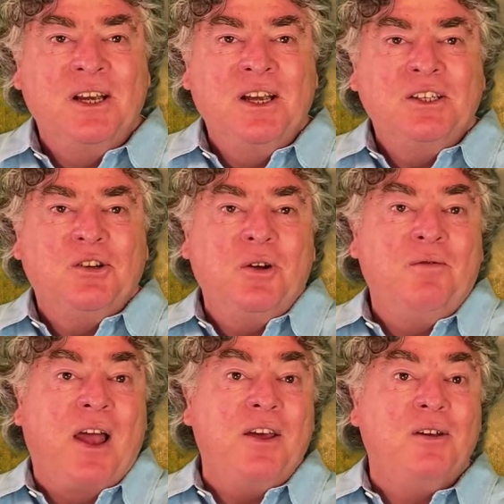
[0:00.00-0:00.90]
So I
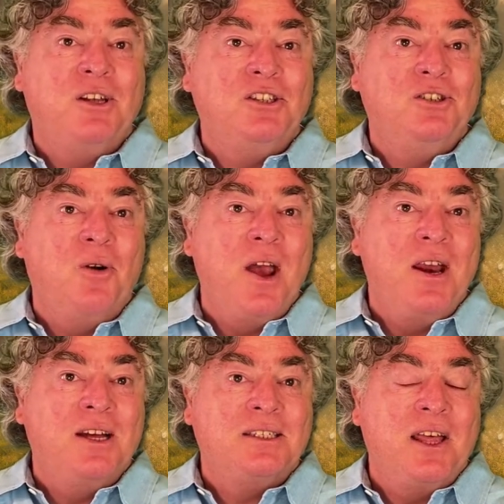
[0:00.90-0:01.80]
invite you to join
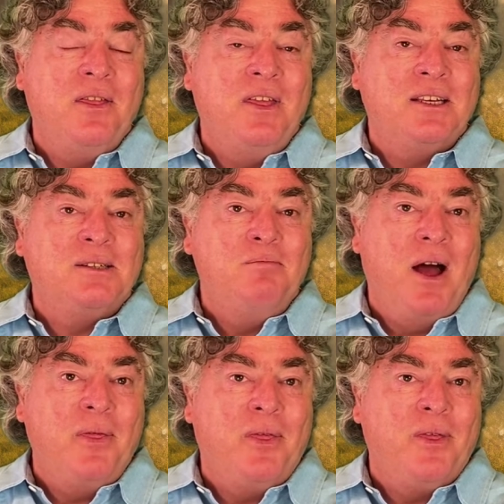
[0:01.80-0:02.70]
us this
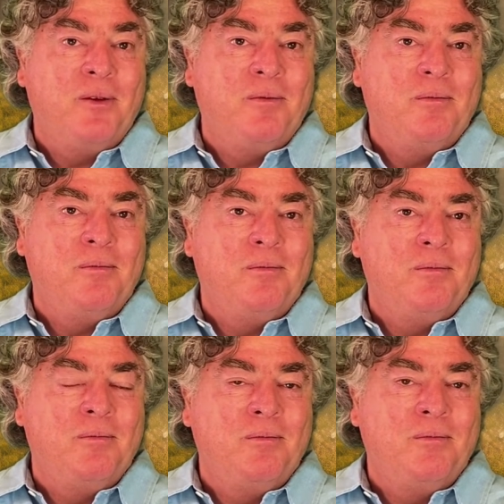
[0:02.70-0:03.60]
month.
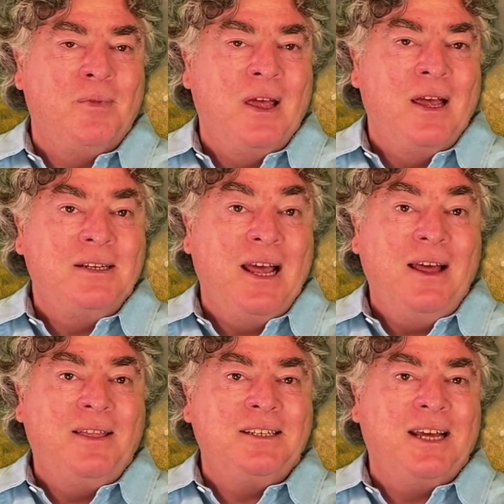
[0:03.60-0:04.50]

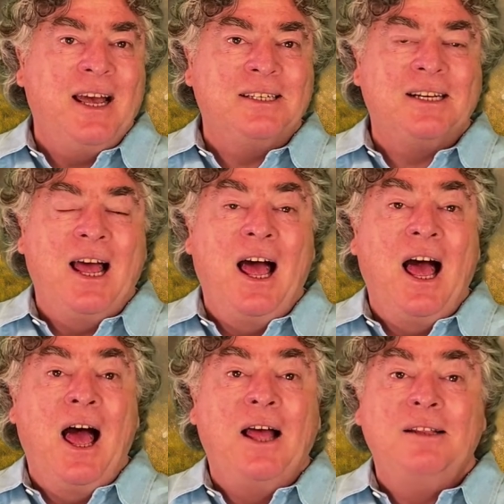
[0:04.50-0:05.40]
Take the test.
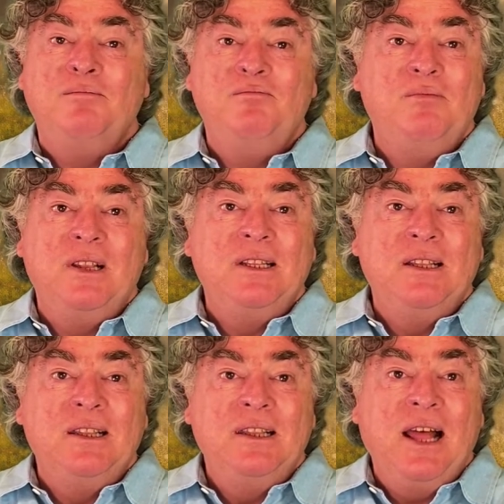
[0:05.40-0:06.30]

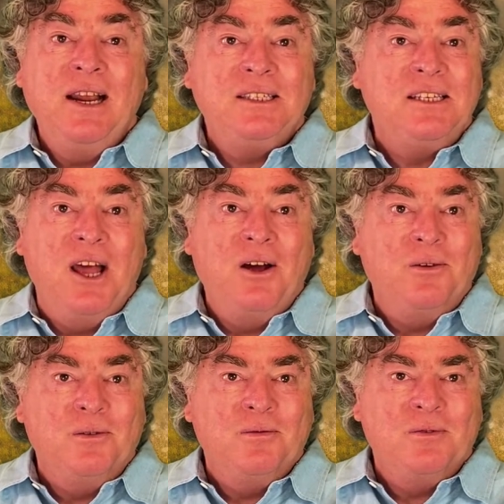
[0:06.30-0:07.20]
Let us
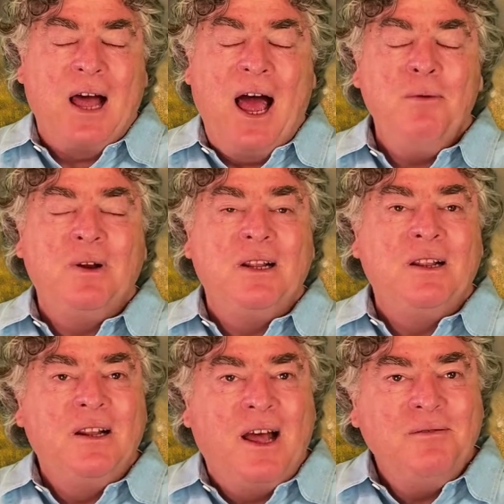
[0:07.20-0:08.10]
know. I would
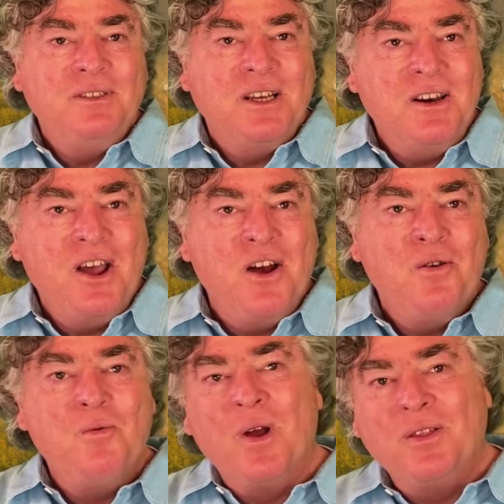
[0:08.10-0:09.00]
love to know
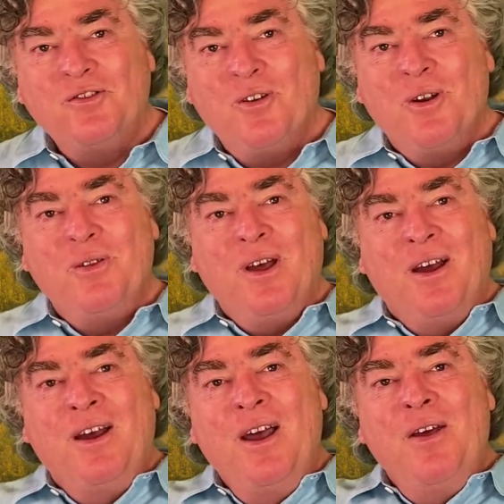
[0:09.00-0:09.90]
what sort of
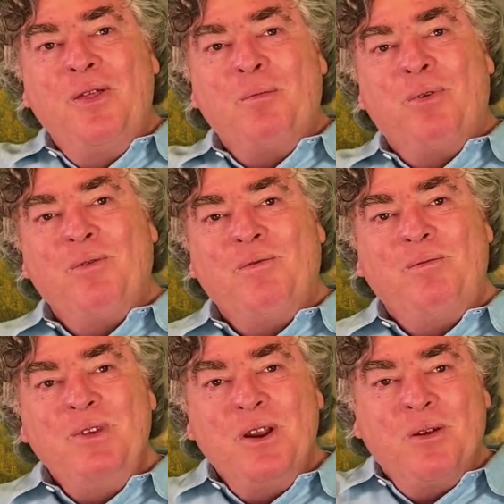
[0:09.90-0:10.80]
the
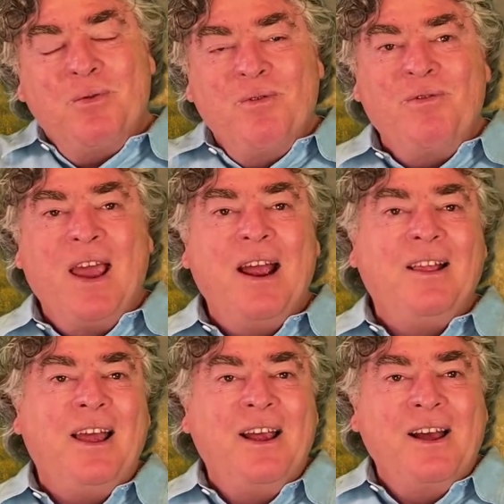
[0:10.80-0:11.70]

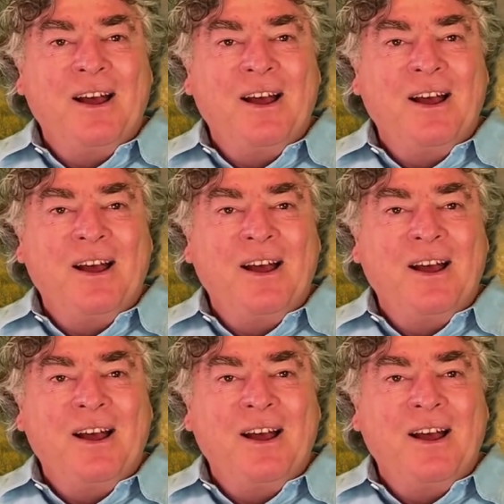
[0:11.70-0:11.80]
prevailing